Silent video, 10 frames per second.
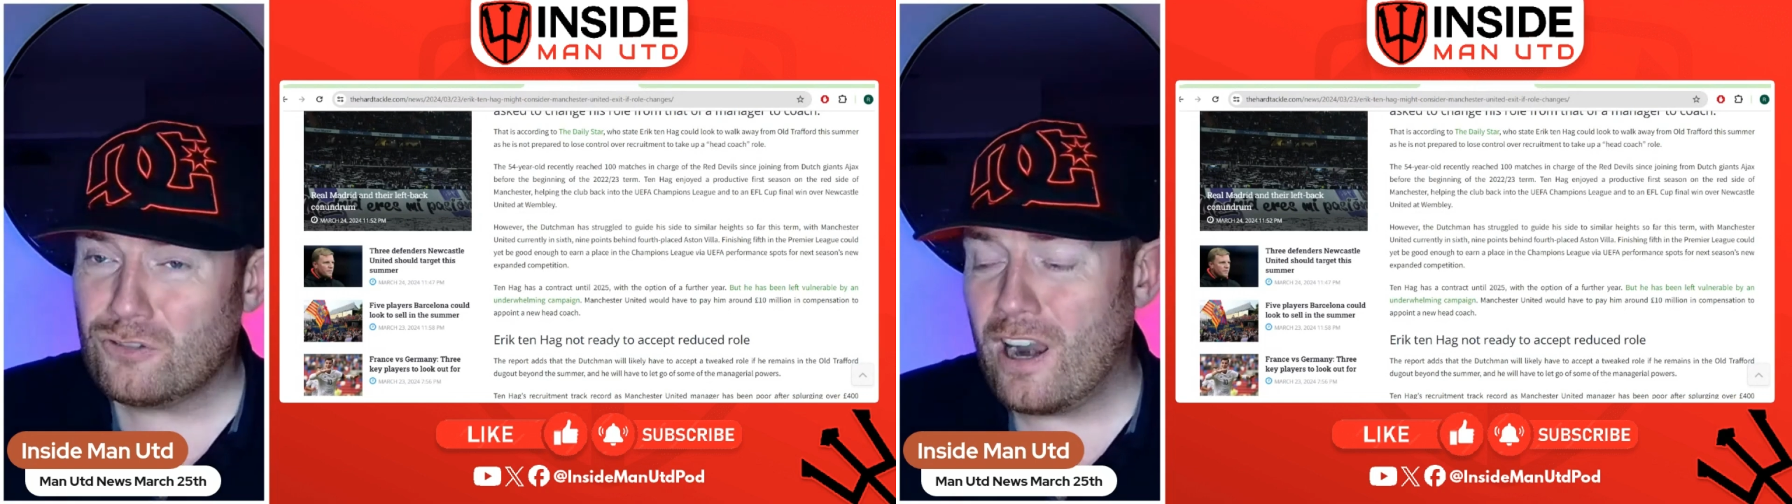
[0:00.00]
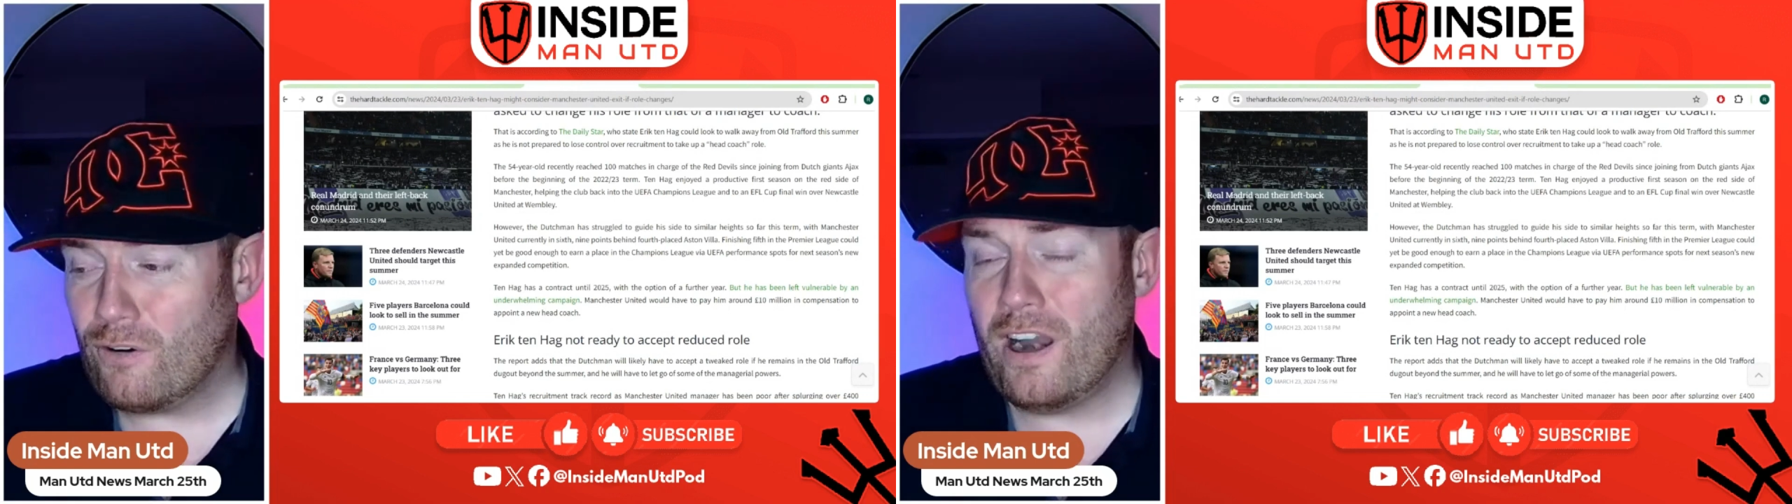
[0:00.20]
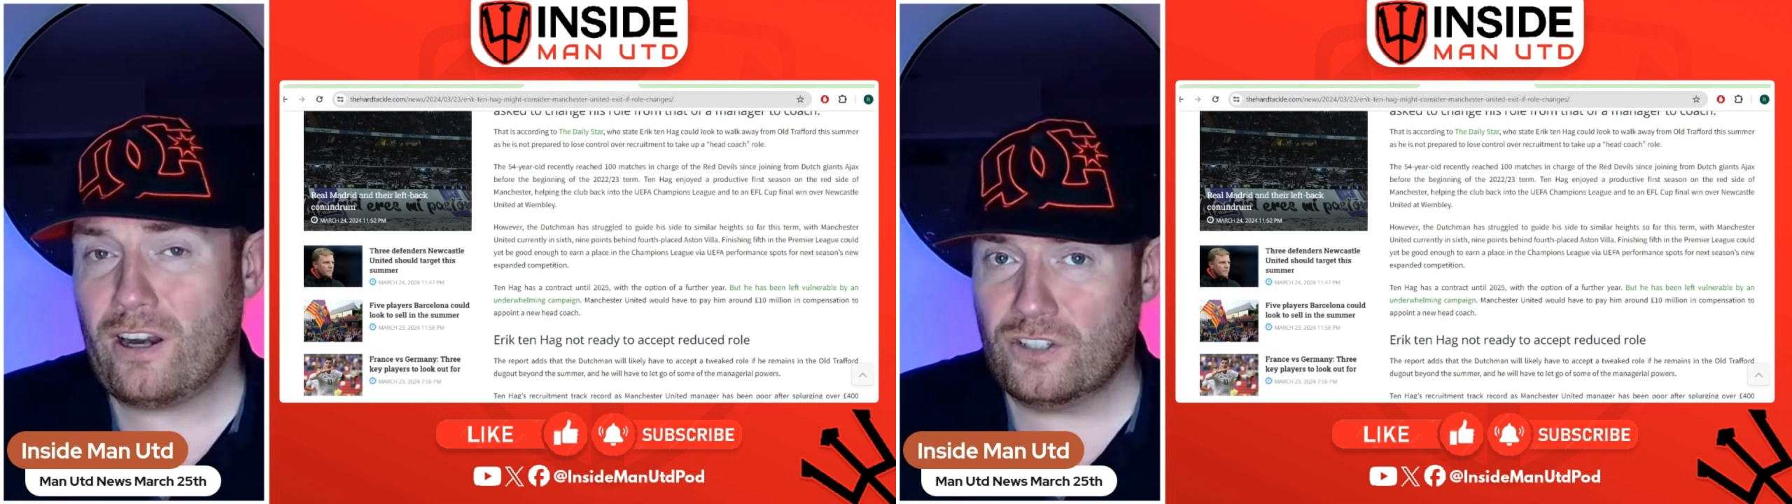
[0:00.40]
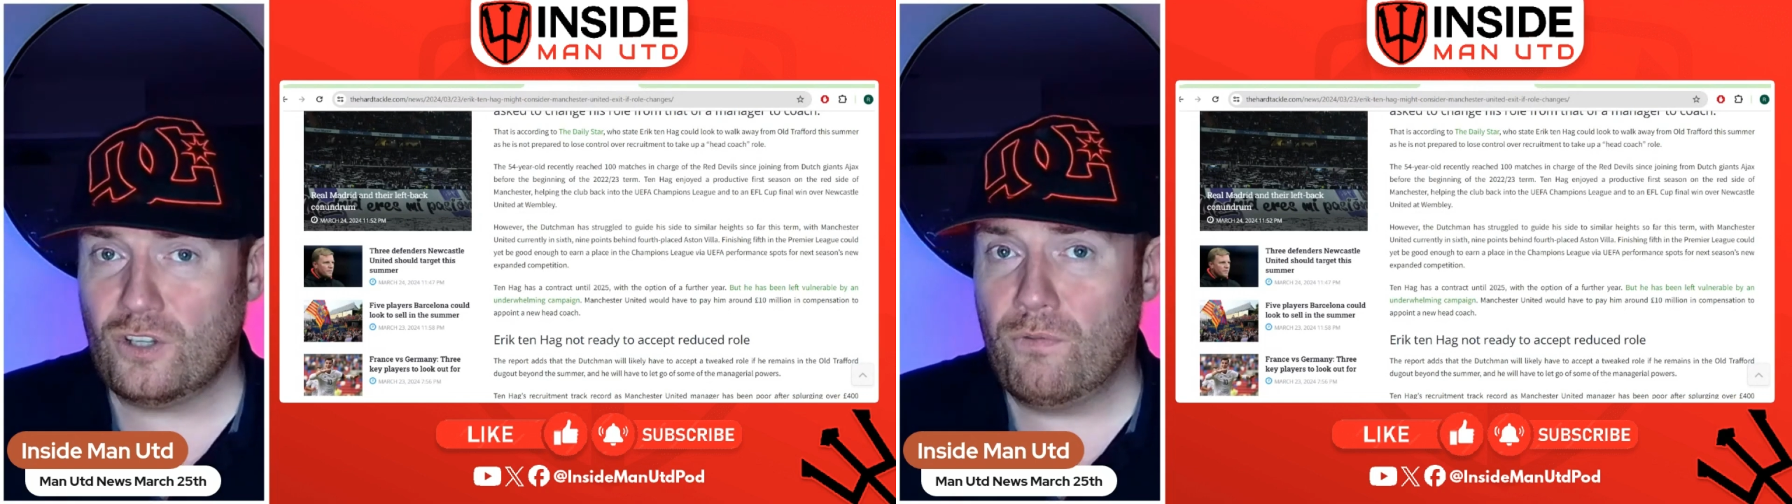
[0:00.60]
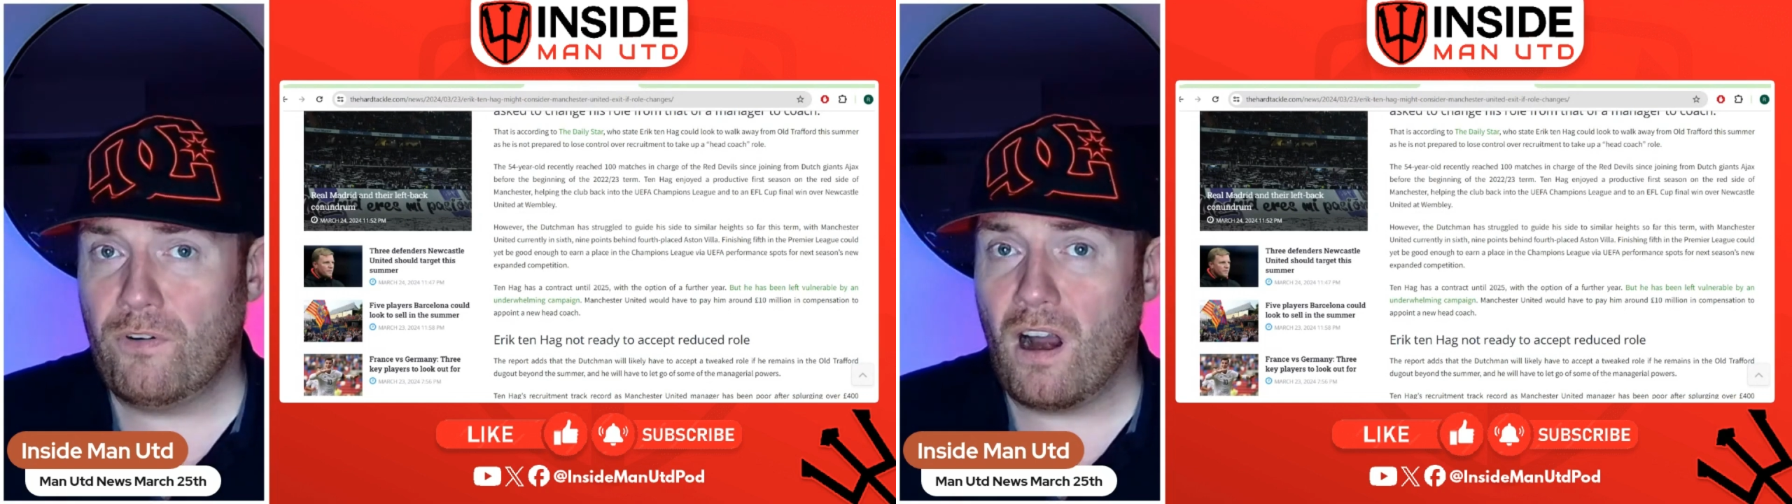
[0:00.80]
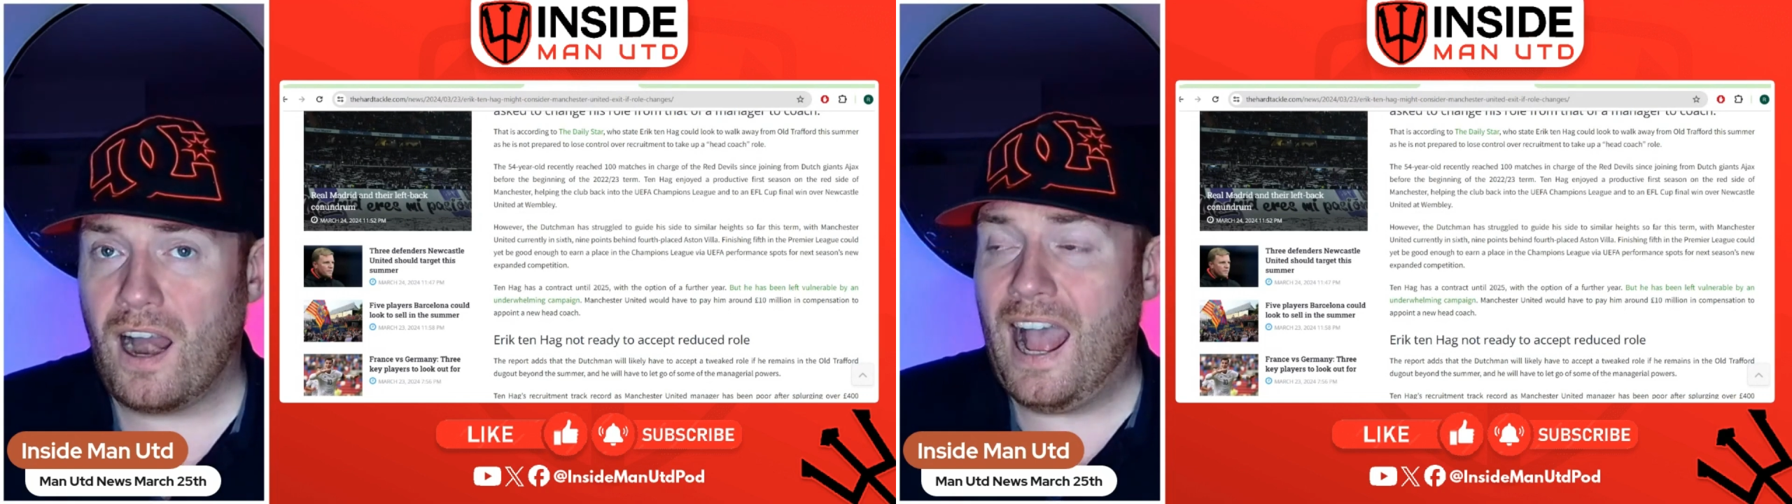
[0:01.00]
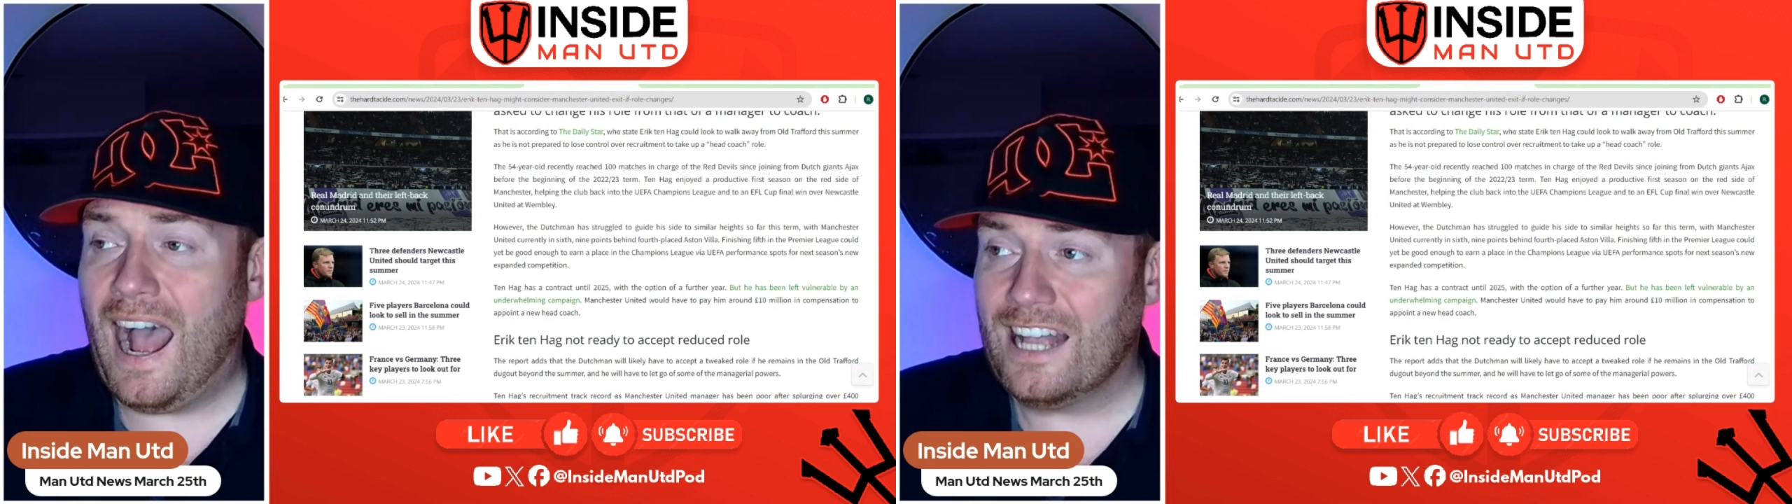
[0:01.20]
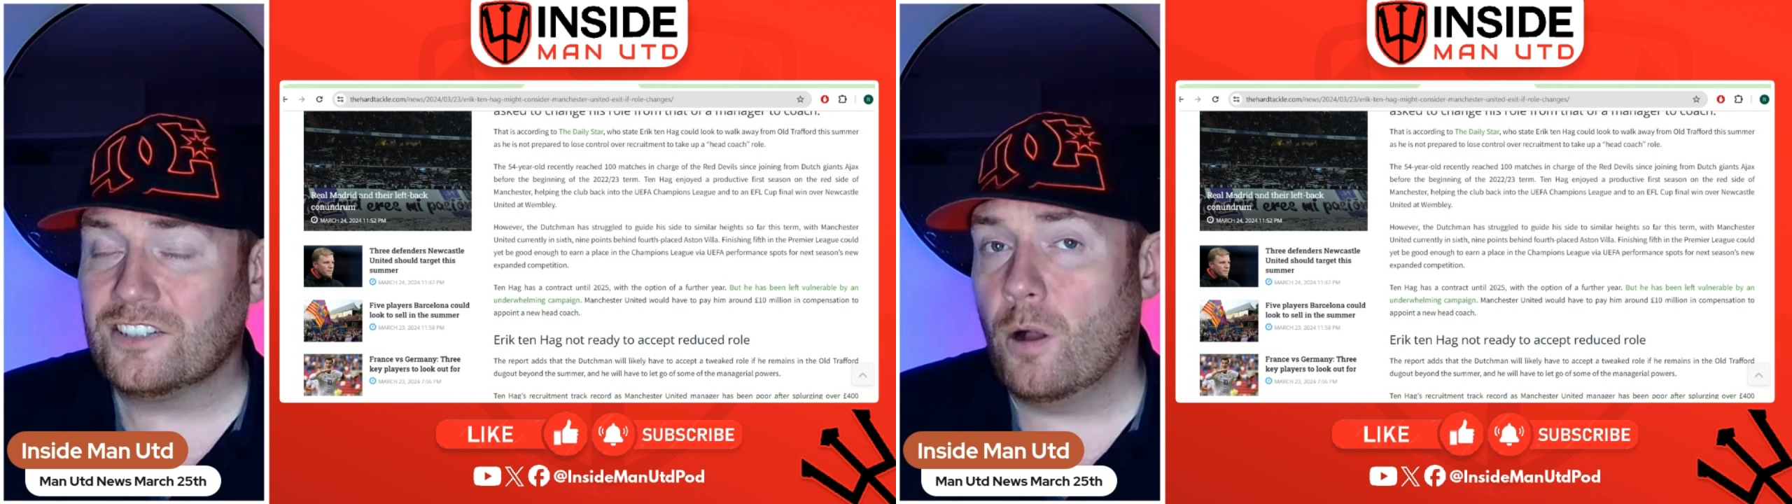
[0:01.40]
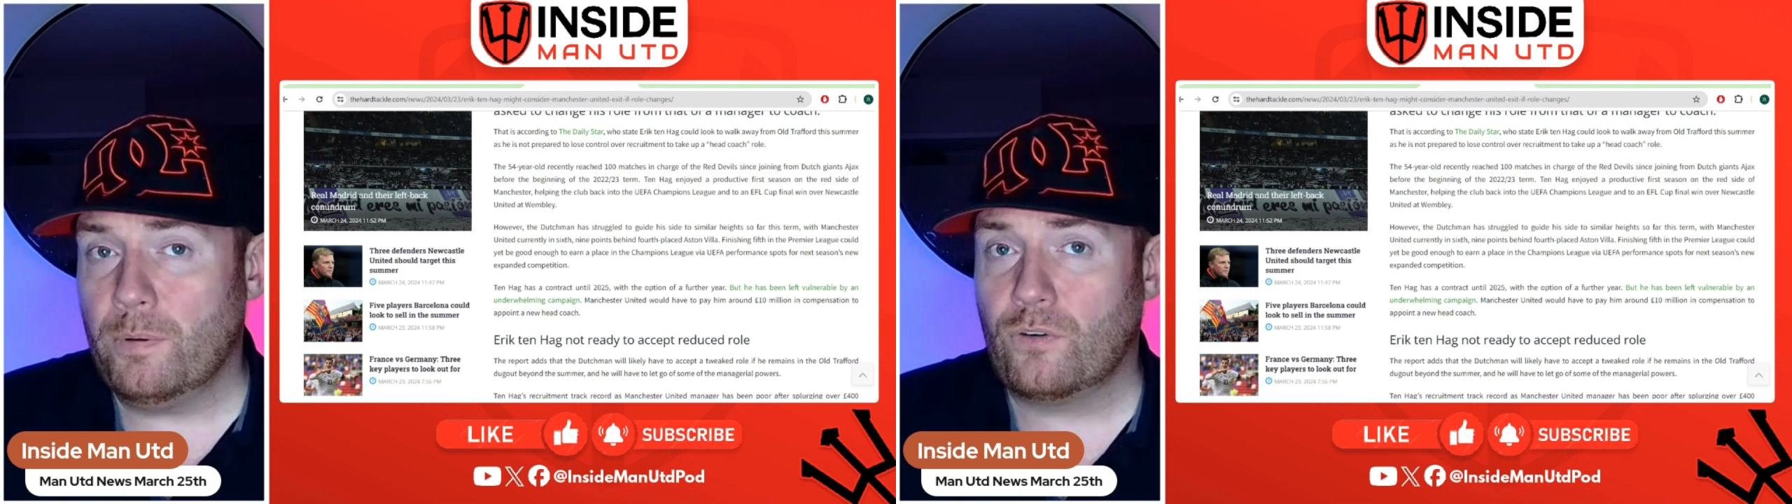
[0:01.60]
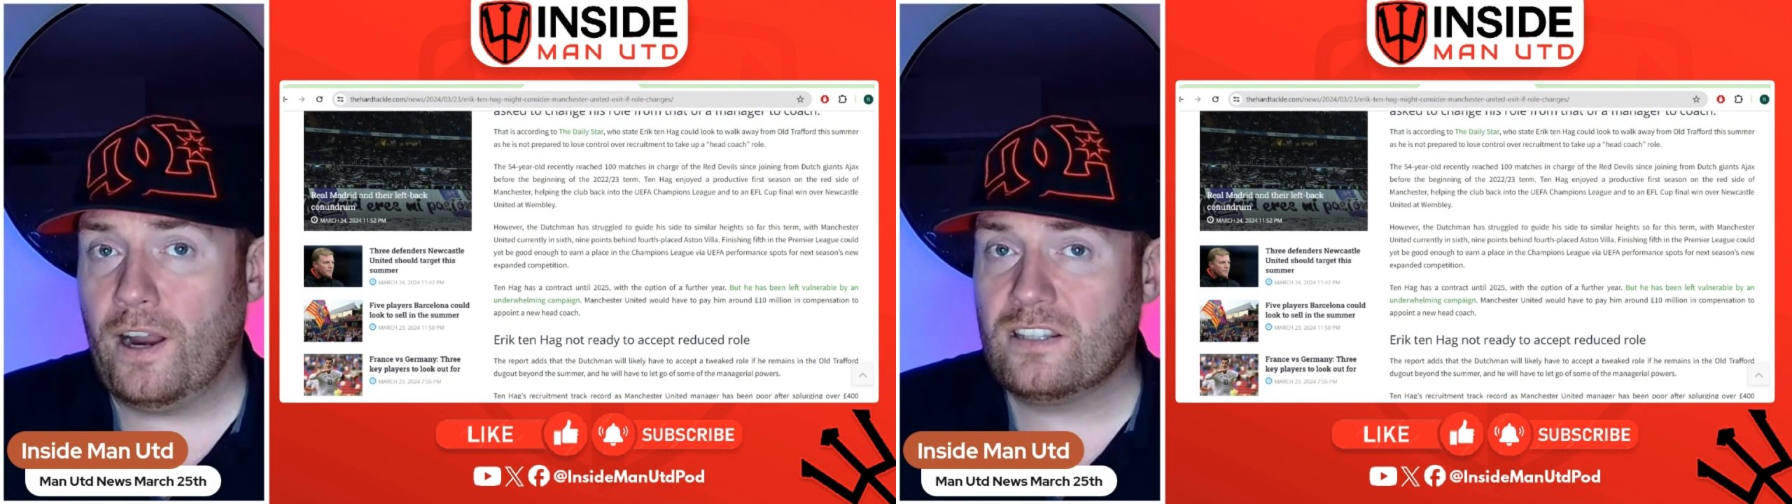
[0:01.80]
track record so far has not
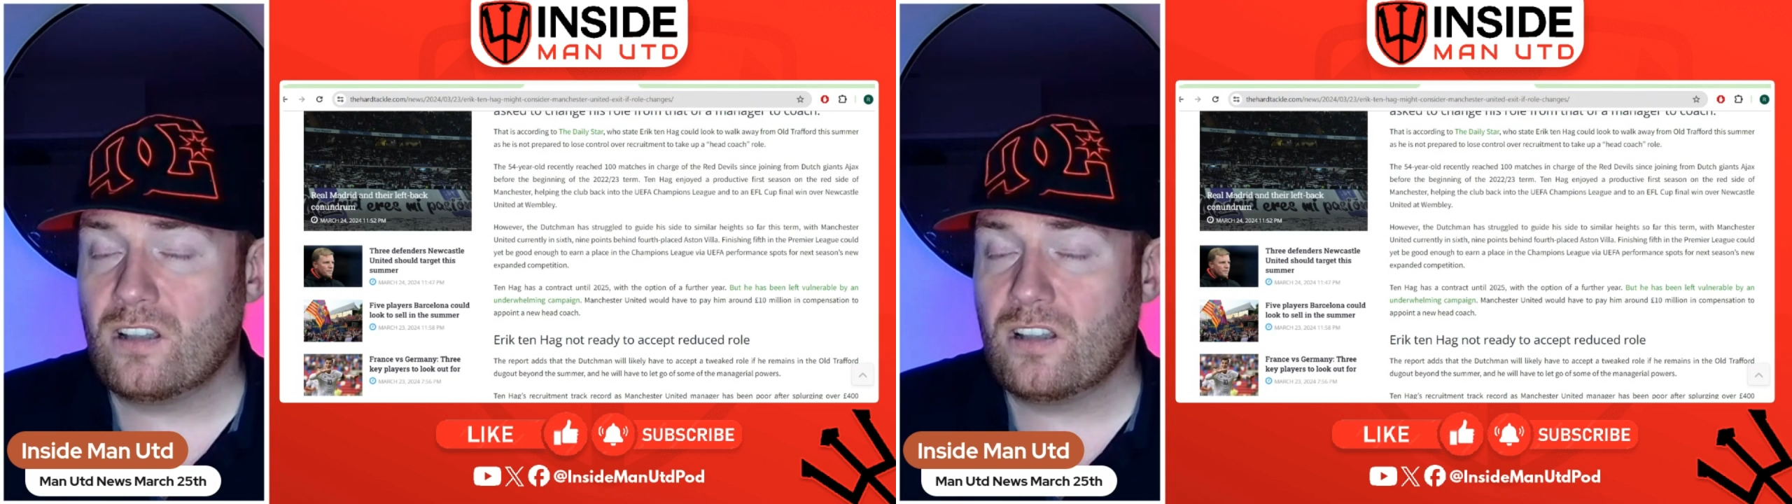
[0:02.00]
been great.